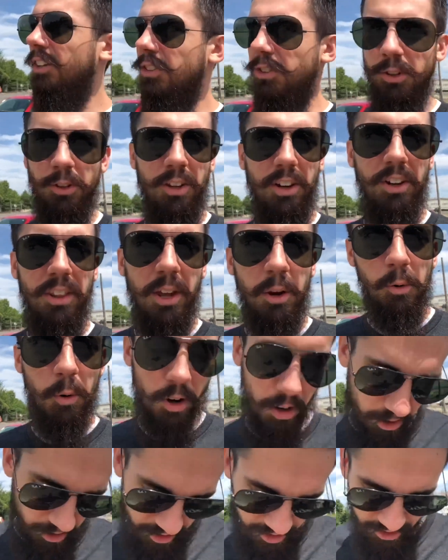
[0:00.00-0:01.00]
So there they
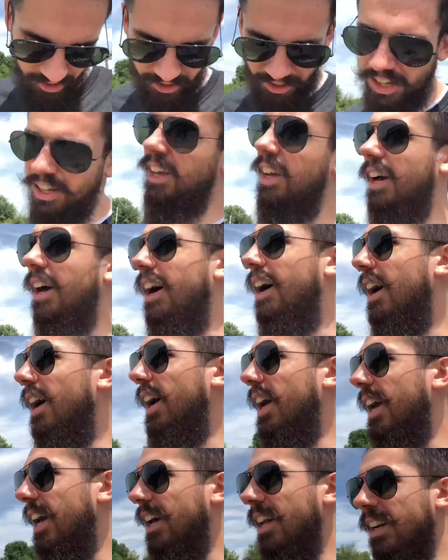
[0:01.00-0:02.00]
were,
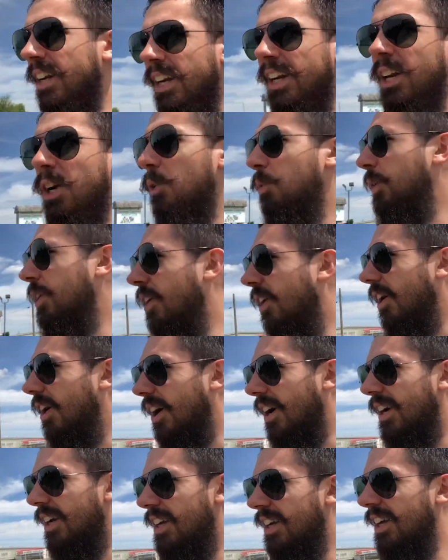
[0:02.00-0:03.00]
and here we
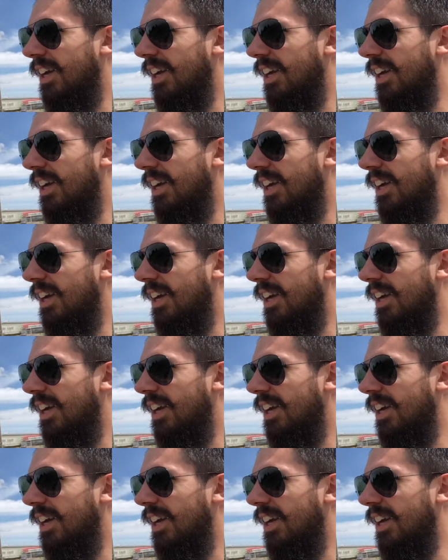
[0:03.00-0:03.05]
are.